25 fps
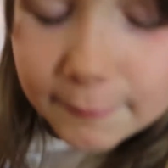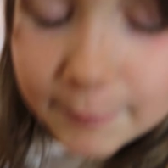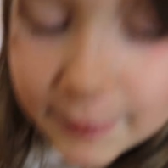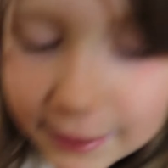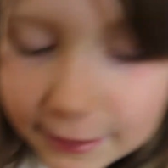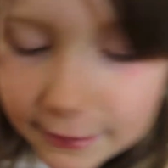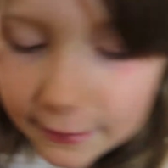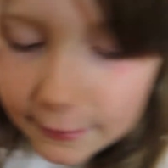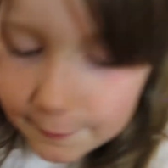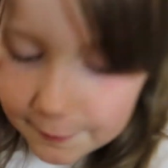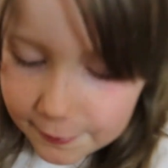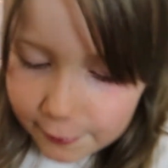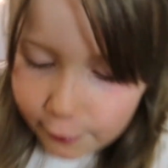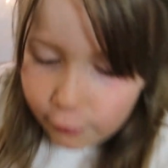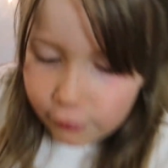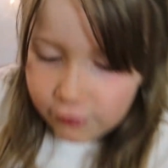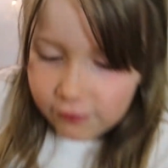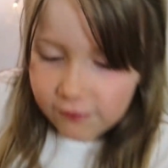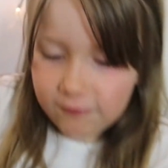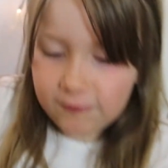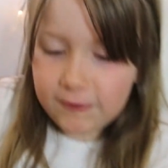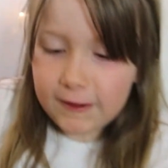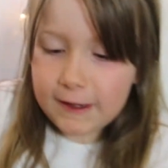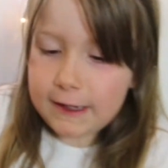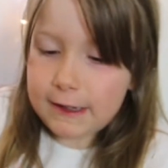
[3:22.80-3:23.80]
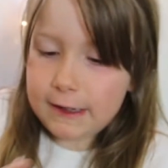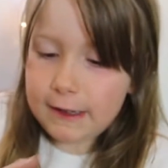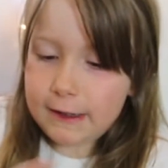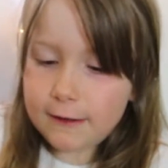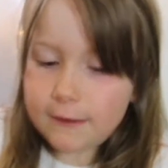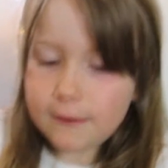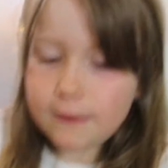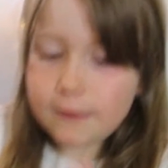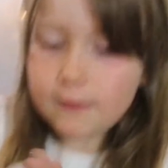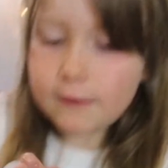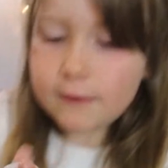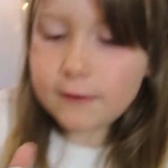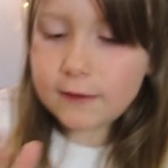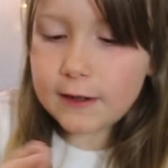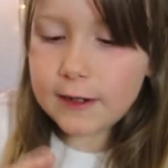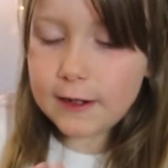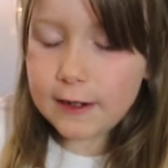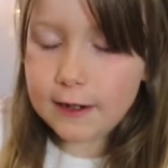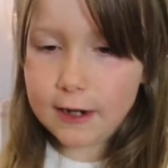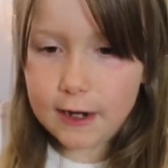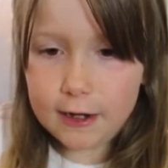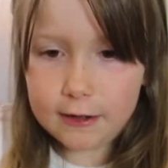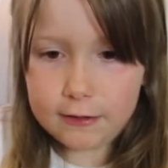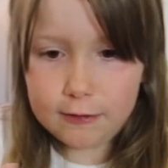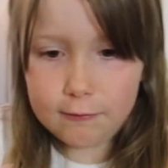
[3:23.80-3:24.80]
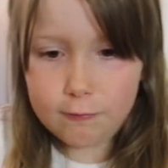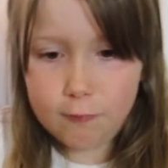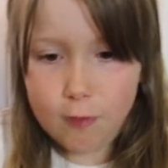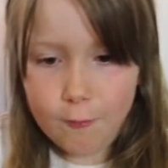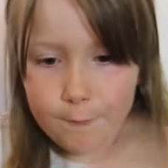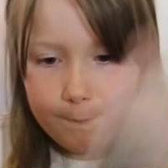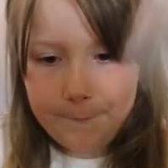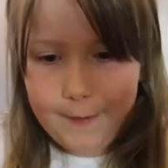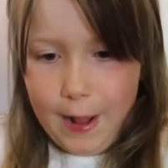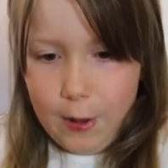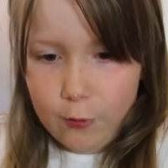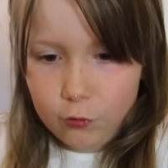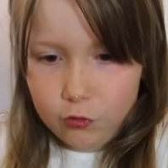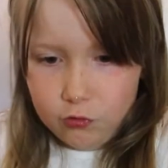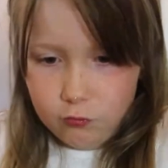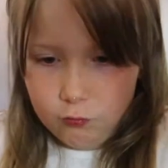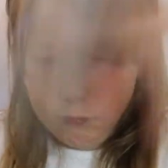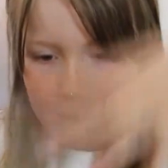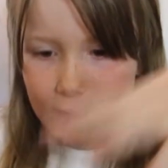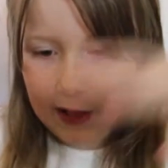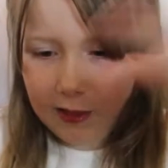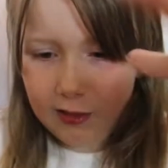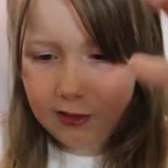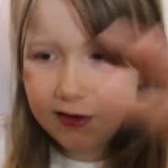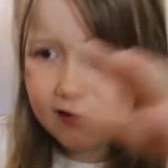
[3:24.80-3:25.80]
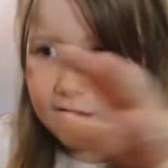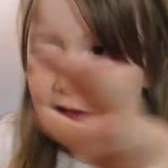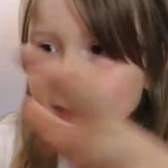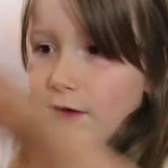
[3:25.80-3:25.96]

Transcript: it becomes all sticky and it won't bounce well.